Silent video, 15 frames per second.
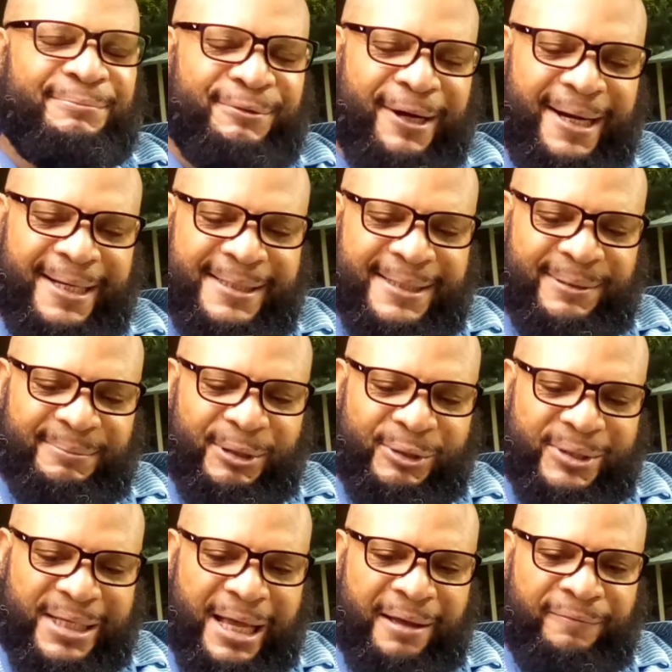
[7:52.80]
but praise the
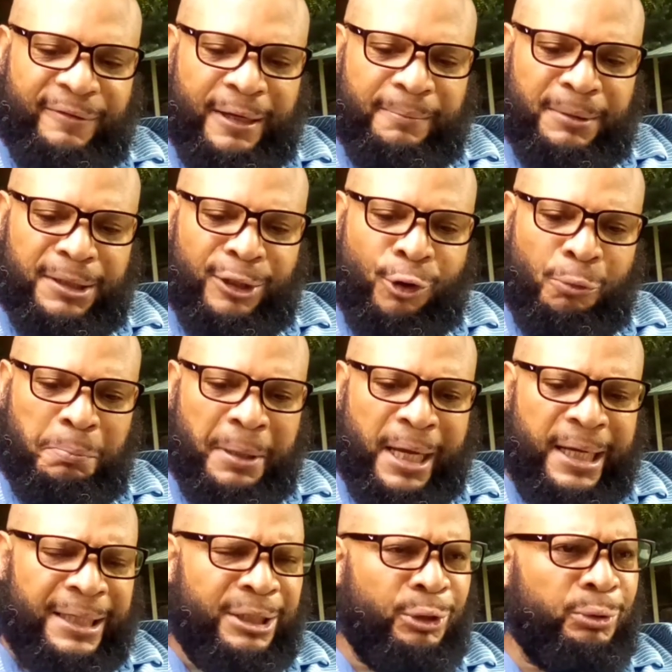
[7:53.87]
Most High, family. No
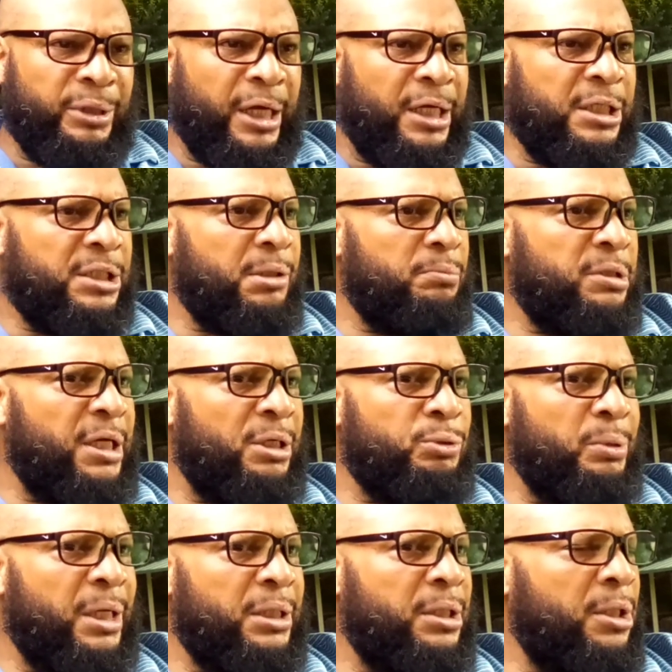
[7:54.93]
pain, no gain.
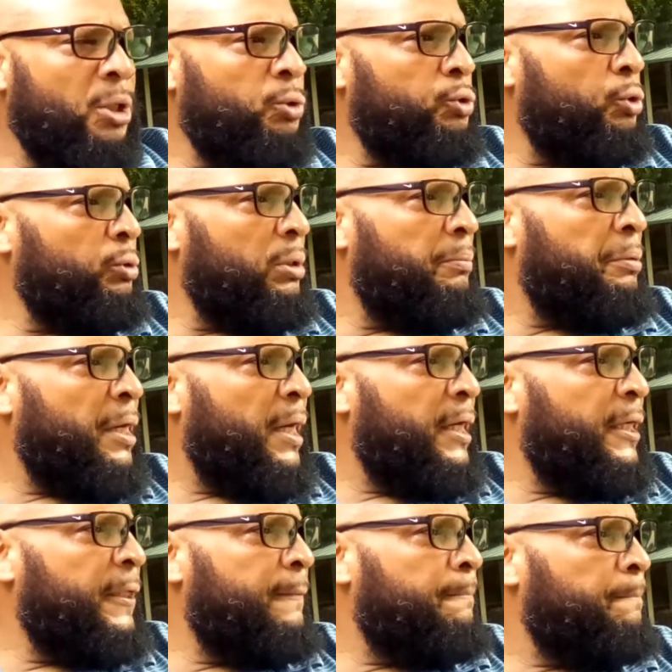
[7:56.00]
Sometimes we have to go through the
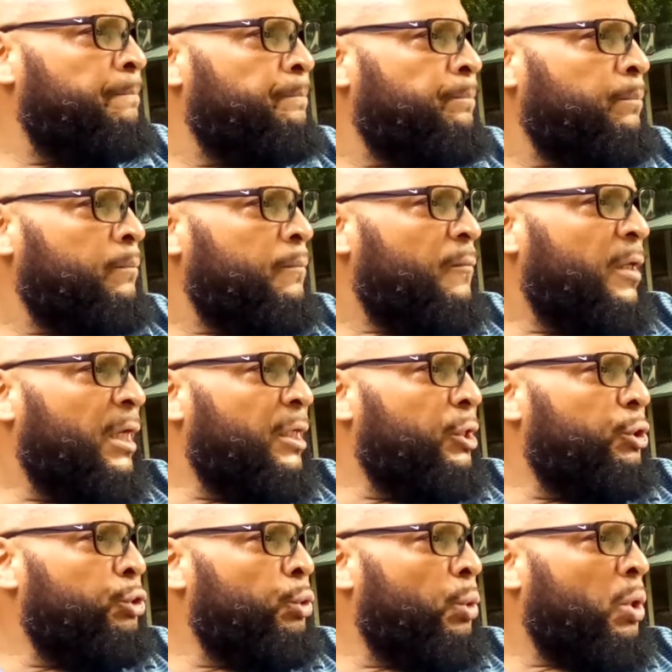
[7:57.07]
pain and
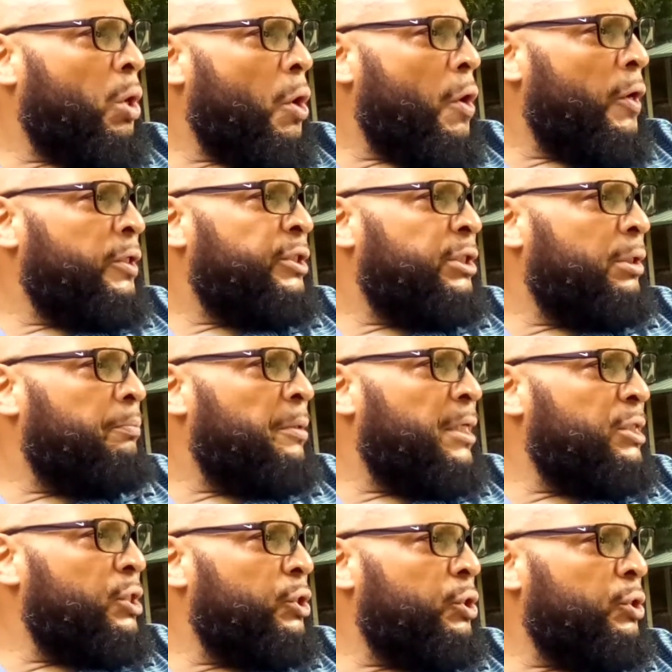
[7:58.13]
endure hardship
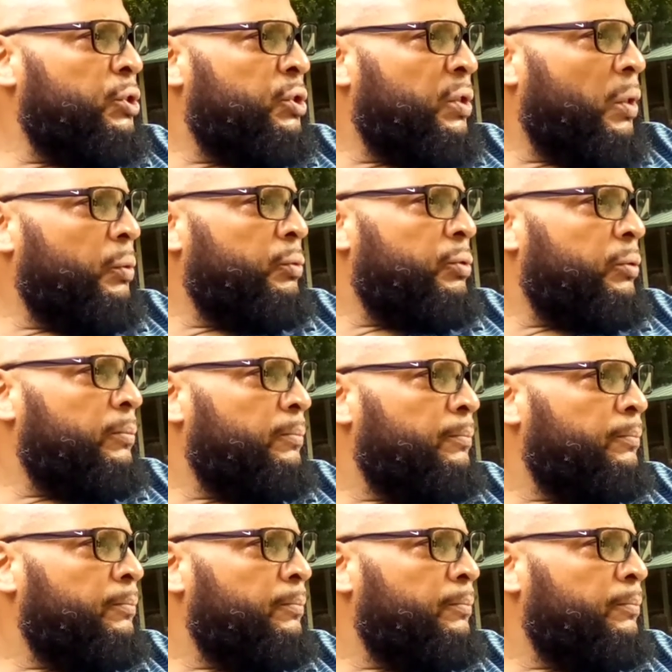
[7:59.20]
as a good soldier